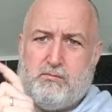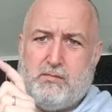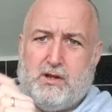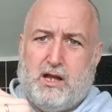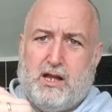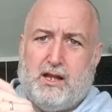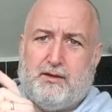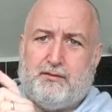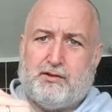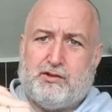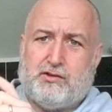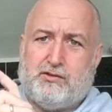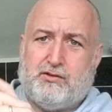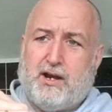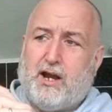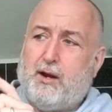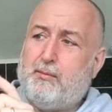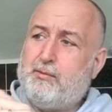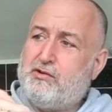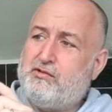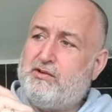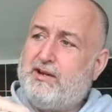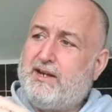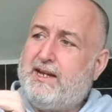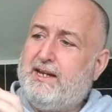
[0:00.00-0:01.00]
I'll
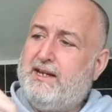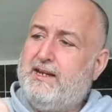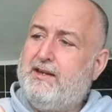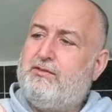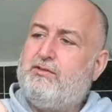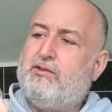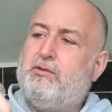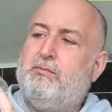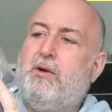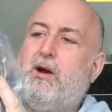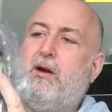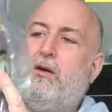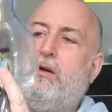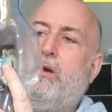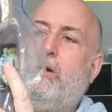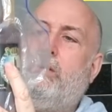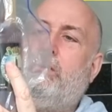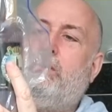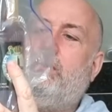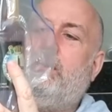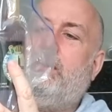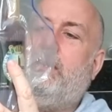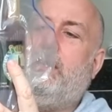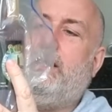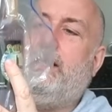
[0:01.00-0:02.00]
be drinking this
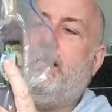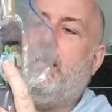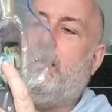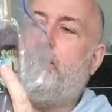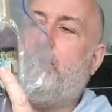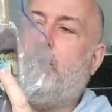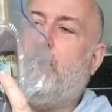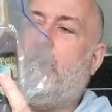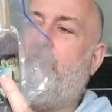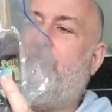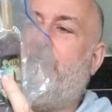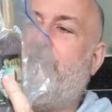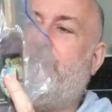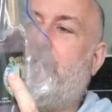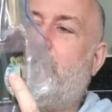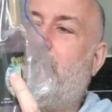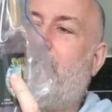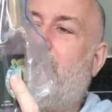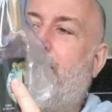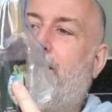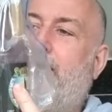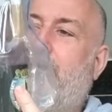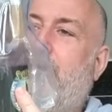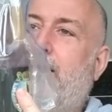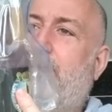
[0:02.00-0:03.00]
tomorrow, and I'll put a video
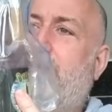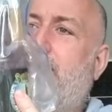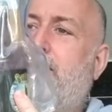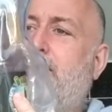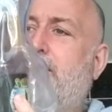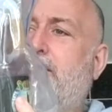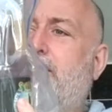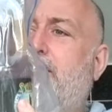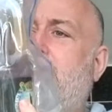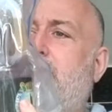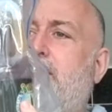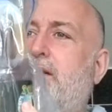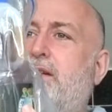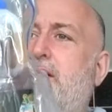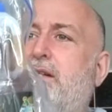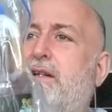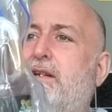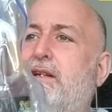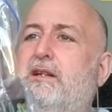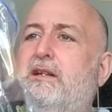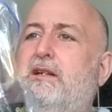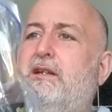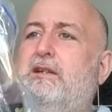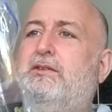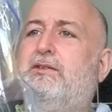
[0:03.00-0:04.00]
out there.
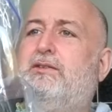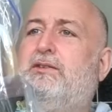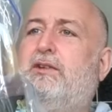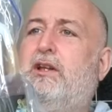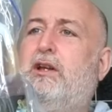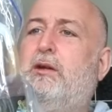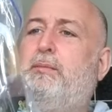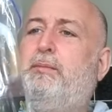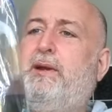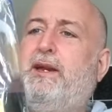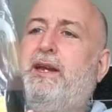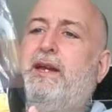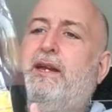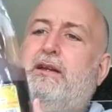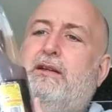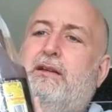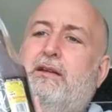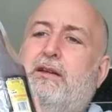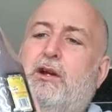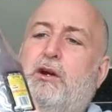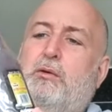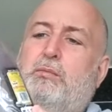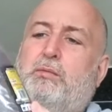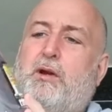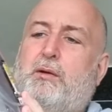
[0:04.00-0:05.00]

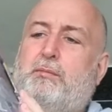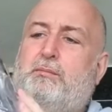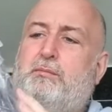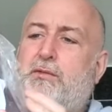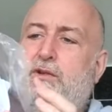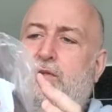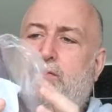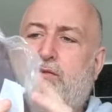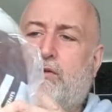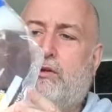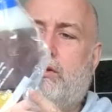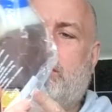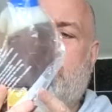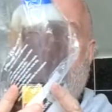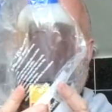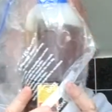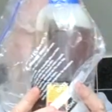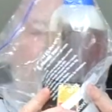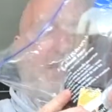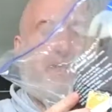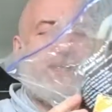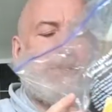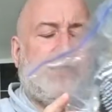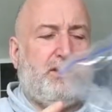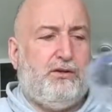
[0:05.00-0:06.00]
Slurpy, no problem at all.
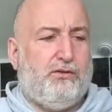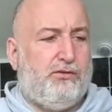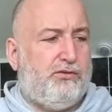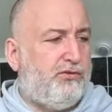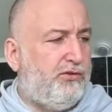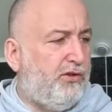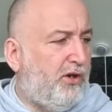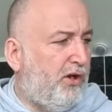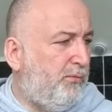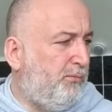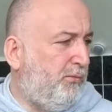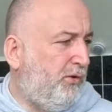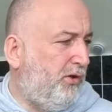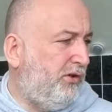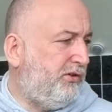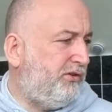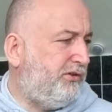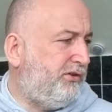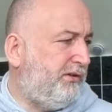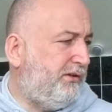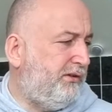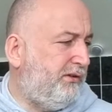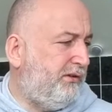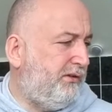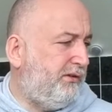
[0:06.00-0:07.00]
Thank you so
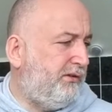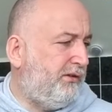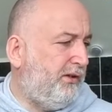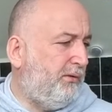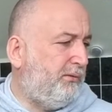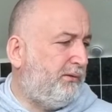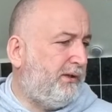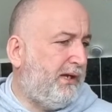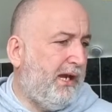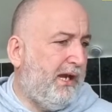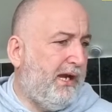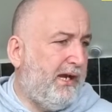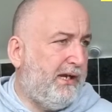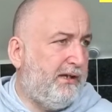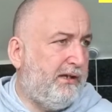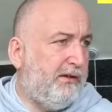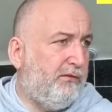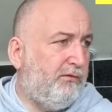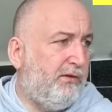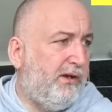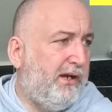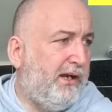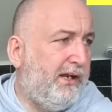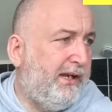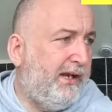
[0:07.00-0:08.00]
much. So kind,
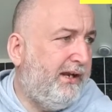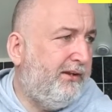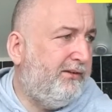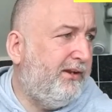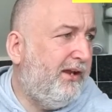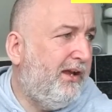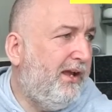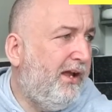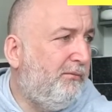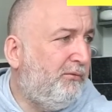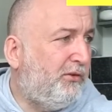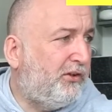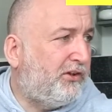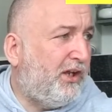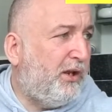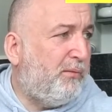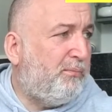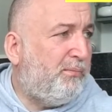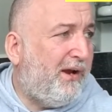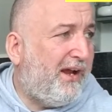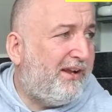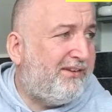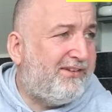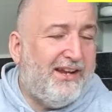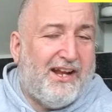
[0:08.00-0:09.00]
it really is. I'm just going
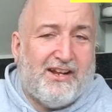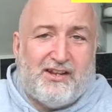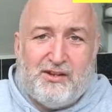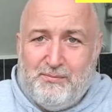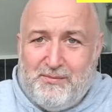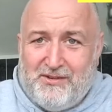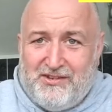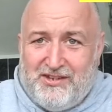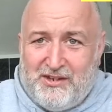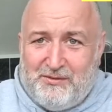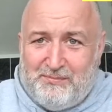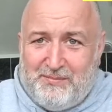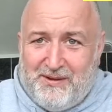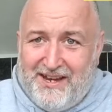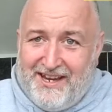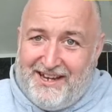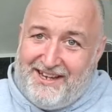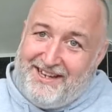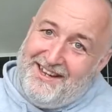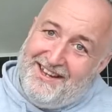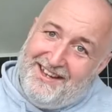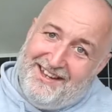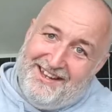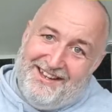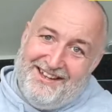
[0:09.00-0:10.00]
to pass that to Mrs.
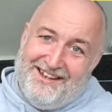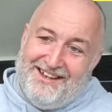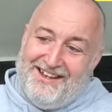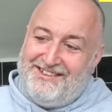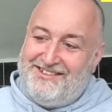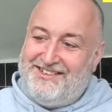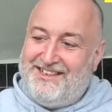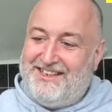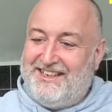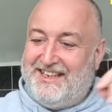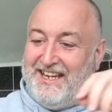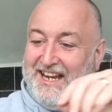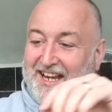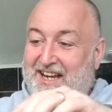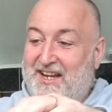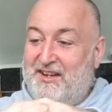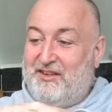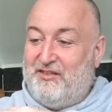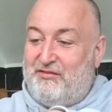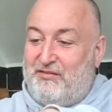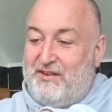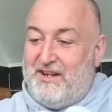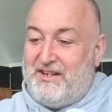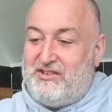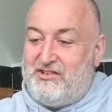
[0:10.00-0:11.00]
B, and she can get it
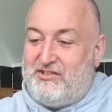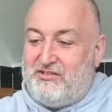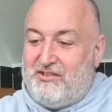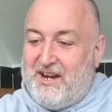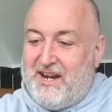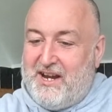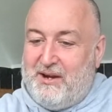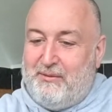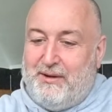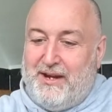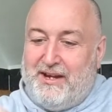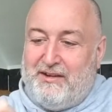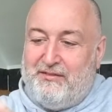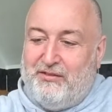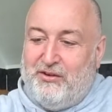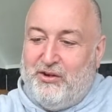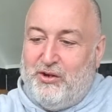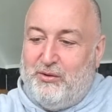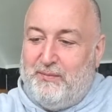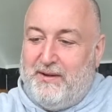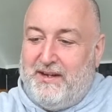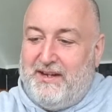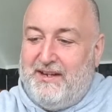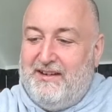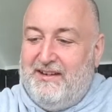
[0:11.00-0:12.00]
in the fridge straight away
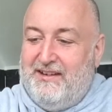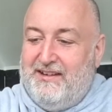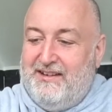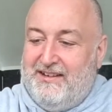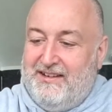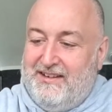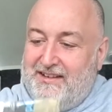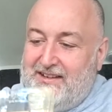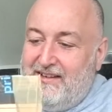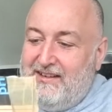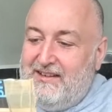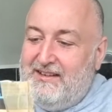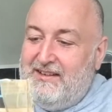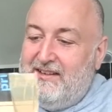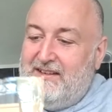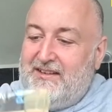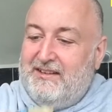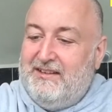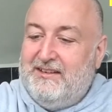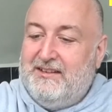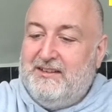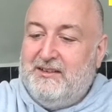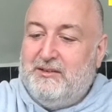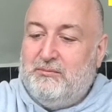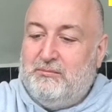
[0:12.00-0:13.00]

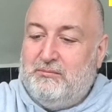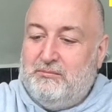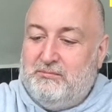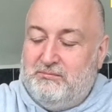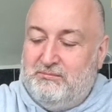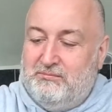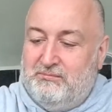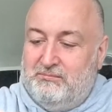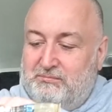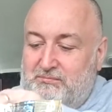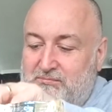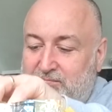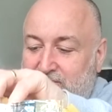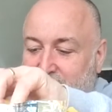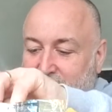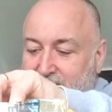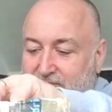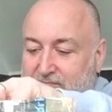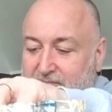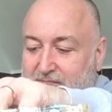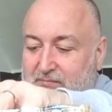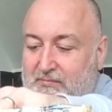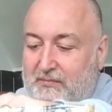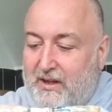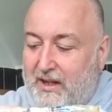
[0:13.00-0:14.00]
for me.
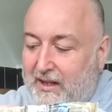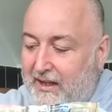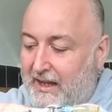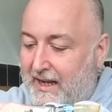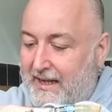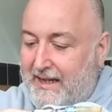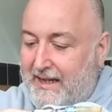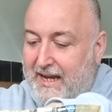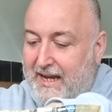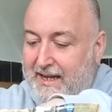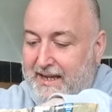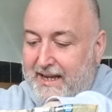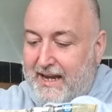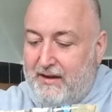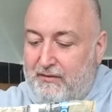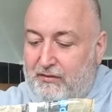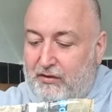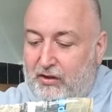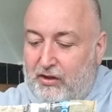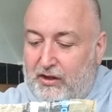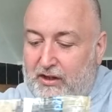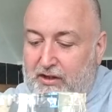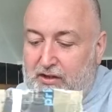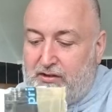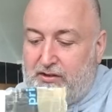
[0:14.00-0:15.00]
I idea of
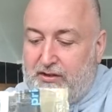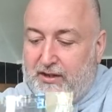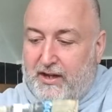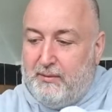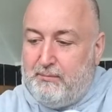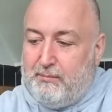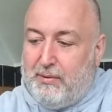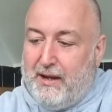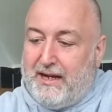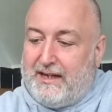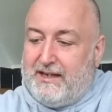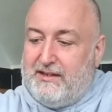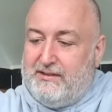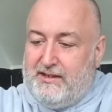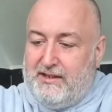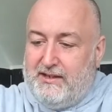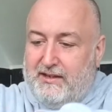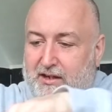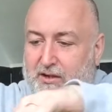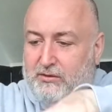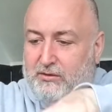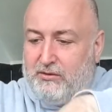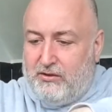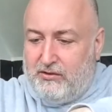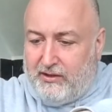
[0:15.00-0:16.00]
all this packaging,
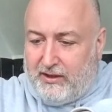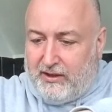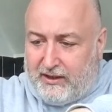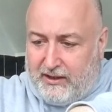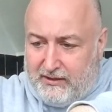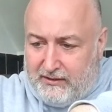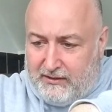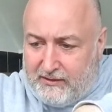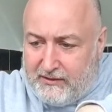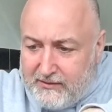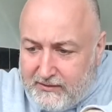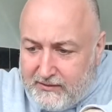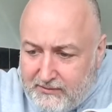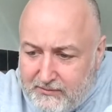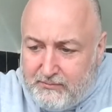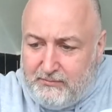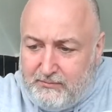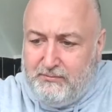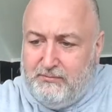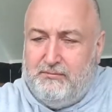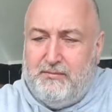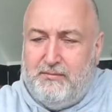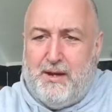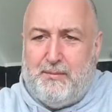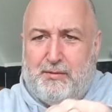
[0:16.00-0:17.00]
you know, because I can
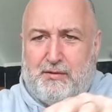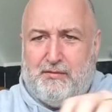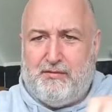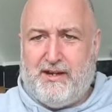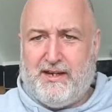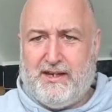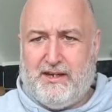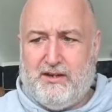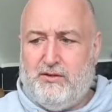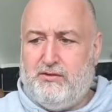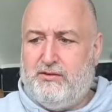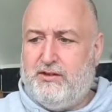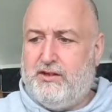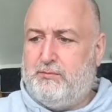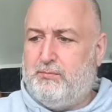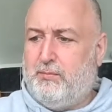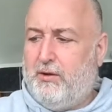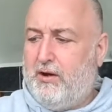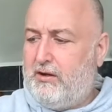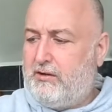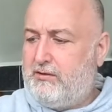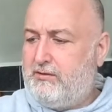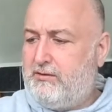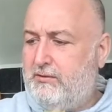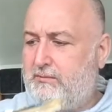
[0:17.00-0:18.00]
maybe reuse this
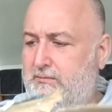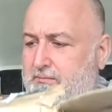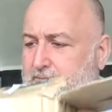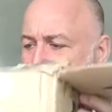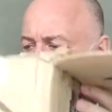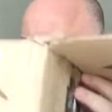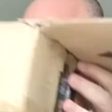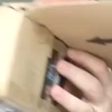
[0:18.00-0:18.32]
box.